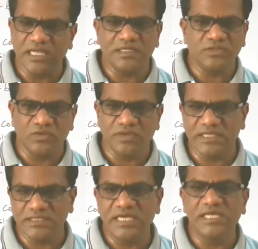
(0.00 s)
that is known
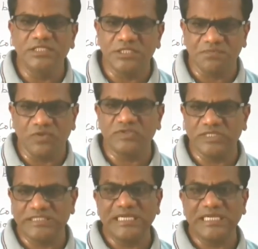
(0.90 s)
as Hill's process,